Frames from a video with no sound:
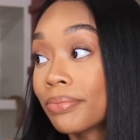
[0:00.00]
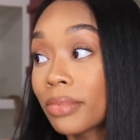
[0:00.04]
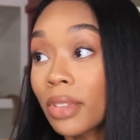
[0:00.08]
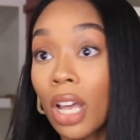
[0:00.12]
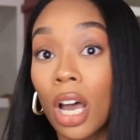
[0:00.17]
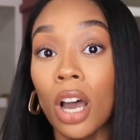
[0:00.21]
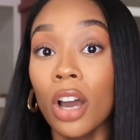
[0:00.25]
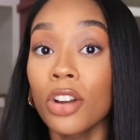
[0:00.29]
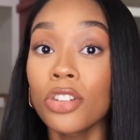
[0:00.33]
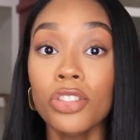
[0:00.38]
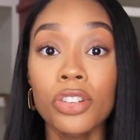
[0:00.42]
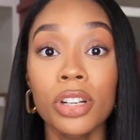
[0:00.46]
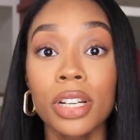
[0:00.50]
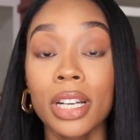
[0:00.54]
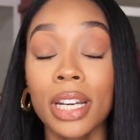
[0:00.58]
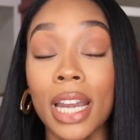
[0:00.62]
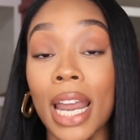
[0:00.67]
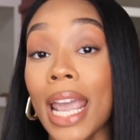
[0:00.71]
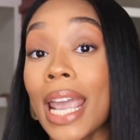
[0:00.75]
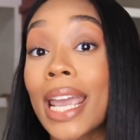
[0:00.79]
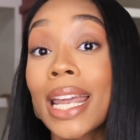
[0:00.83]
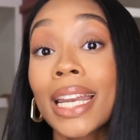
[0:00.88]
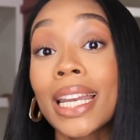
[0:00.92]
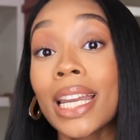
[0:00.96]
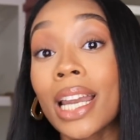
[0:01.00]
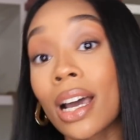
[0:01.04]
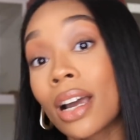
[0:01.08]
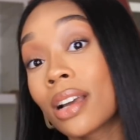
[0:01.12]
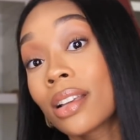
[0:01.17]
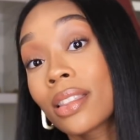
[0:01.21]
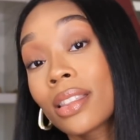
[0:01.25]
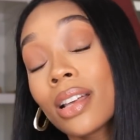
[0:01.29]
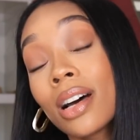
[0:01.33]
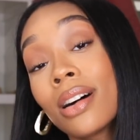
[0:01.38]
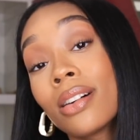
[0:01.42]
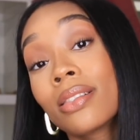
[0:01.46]

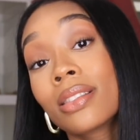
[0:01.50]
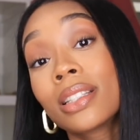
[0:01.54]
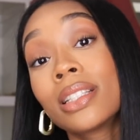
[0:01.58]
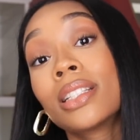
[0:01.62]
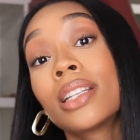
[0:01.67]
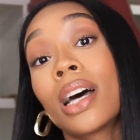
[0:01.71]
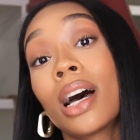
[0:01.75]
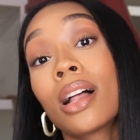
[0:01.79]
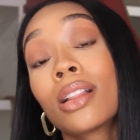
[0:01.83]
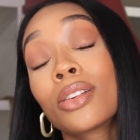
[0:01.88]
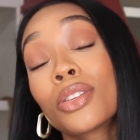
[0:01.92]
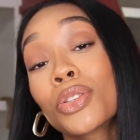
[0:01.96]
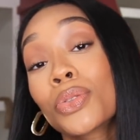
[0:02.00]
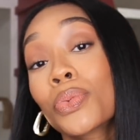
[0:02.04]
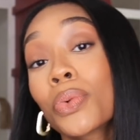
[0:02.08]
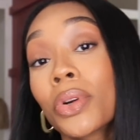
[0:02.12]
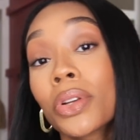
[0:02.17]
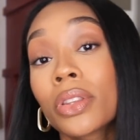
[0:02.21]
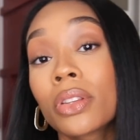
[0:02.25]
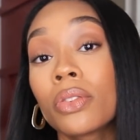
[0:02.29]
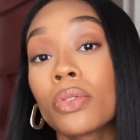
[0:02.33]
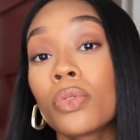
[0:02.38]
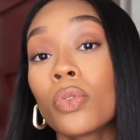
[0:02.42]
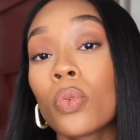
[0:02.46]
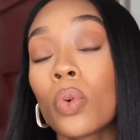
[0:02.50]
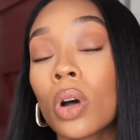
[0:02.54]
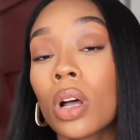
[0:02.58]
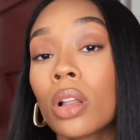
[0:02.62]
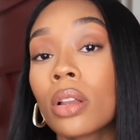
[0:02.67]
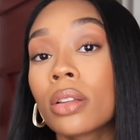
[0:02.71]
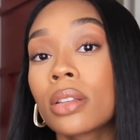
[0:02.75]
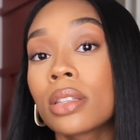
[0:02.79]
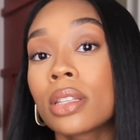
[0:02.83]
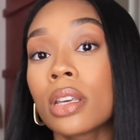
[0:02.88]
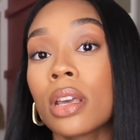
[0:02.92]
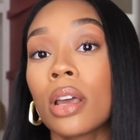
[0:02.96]
$189,000 worth of
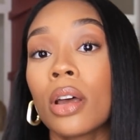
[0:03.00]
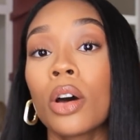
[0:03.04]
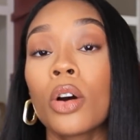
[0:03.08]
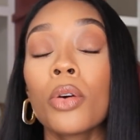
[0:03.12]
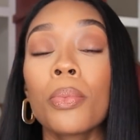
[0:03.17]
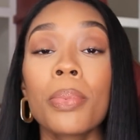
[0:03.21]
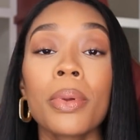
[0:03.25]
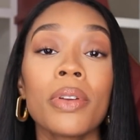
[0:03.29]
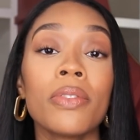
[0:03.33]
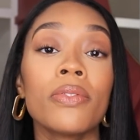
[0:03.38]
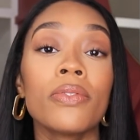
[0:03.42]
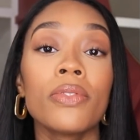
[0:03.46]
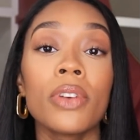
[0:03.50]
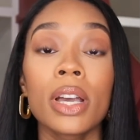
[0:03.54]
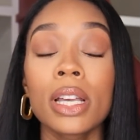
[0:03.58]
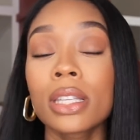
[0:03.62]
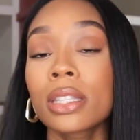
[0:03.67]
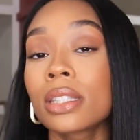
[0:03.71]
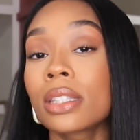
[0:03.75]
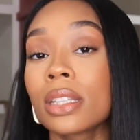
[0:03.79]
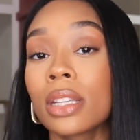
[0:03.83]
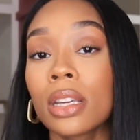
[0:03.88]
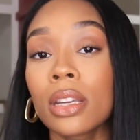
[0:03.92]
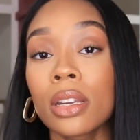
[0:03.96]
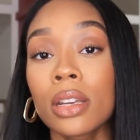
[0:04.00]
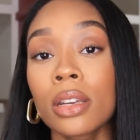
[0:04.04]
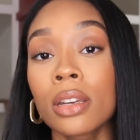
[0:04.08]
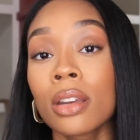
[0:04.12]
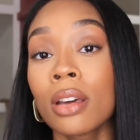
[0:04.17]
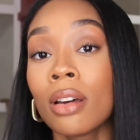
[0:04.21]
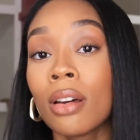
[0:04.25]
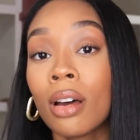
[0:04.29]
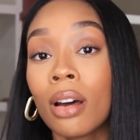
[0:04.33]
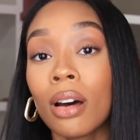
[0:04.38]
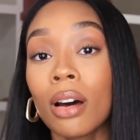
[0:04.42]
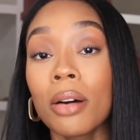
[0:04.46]
wealth to help invest in
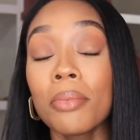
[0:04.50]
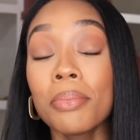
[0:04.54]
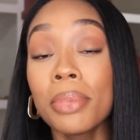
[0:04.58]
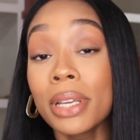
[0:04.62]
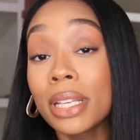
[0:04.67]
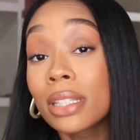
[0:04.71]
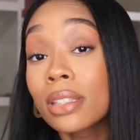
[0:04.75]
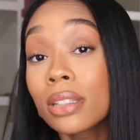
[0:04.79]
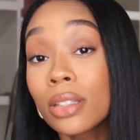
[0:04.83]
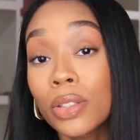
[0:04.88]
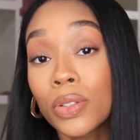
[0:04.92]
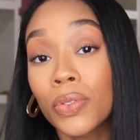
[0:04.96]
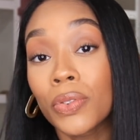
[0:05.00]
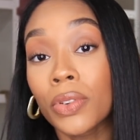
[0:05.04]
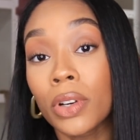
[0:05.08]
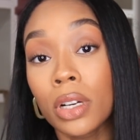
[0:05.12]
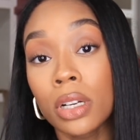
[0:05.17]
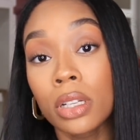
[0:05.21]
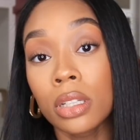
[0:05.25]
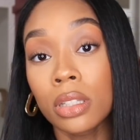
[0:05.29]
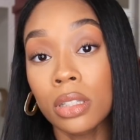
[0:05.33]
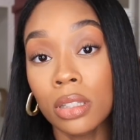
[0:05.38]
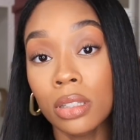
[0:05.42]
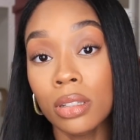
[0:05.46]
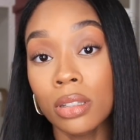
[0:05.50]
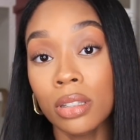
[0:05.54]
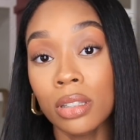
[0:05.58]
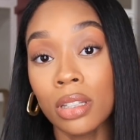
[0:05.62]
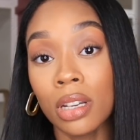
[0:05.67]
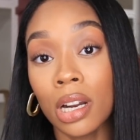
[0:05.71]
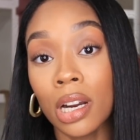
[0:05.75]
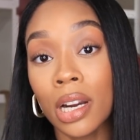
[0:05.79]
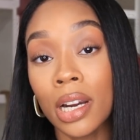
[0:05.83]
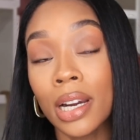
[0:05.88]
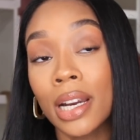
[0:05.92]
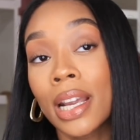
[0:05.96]
a business for us to
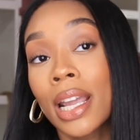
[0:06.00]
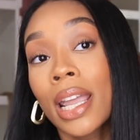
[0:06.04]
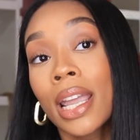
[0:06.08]
start.